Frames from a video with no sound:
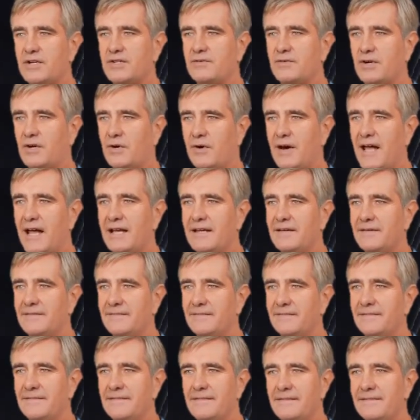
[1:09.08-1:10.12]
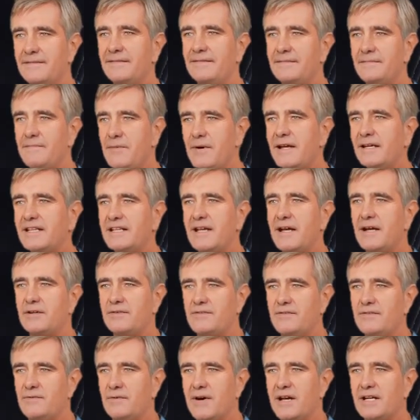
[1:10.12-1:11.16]
for your head. But instead
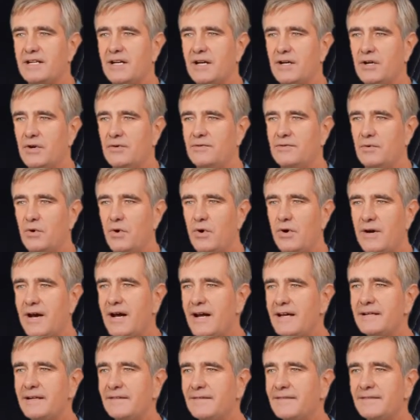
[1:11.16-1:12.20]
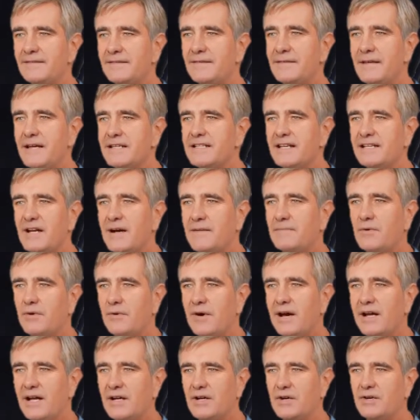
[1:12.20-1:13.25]
of freezing your forehead, it's
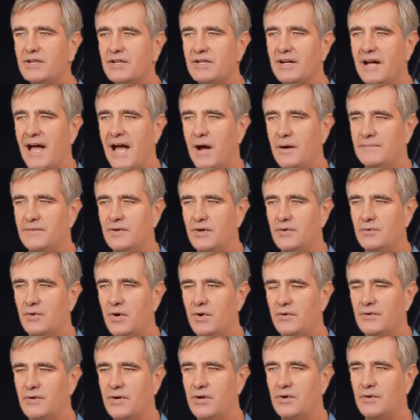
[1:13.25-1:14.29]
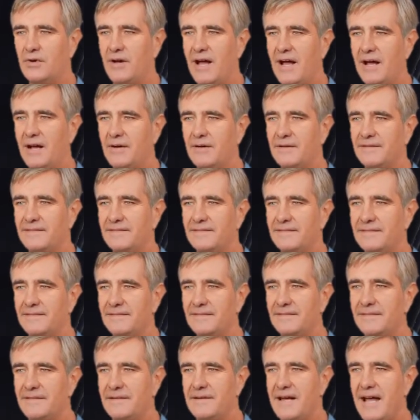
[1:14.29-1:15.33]
stimulating your scalp to grow new hair.
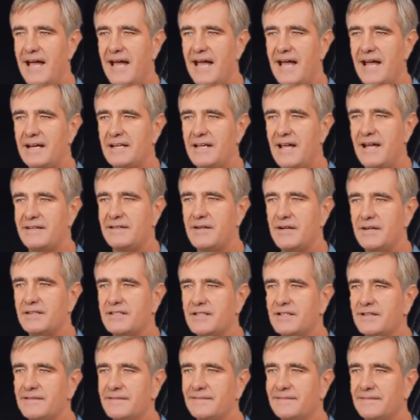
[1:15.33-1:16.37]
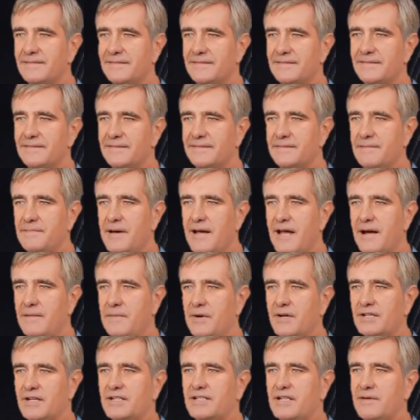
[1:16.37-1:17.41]
And get this, many
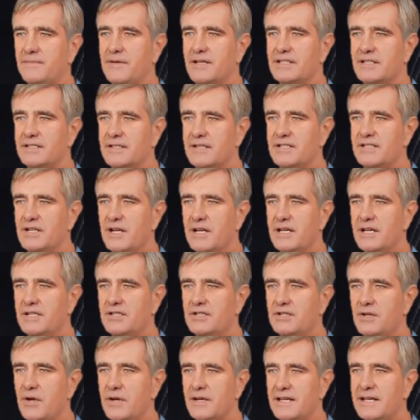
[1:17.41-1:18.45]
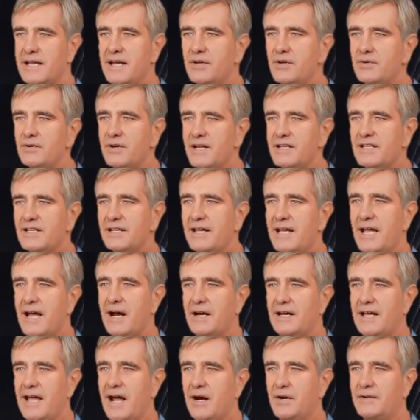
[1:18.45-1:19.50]
participants in the study saw an increase in
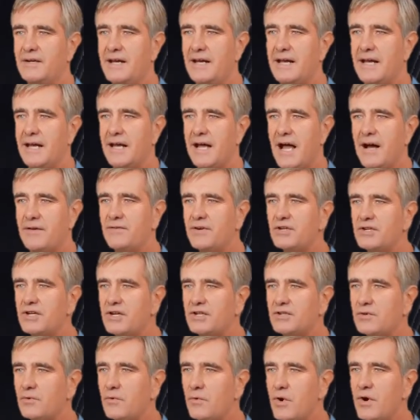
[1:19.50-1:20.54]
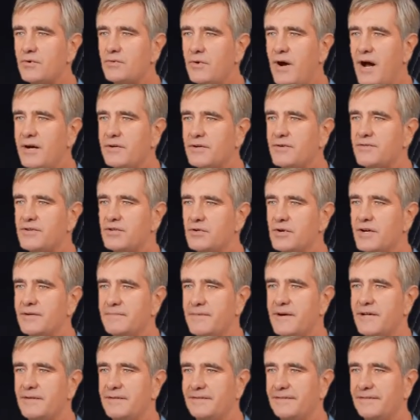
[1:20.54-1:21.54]
hair count after just one round of treatment.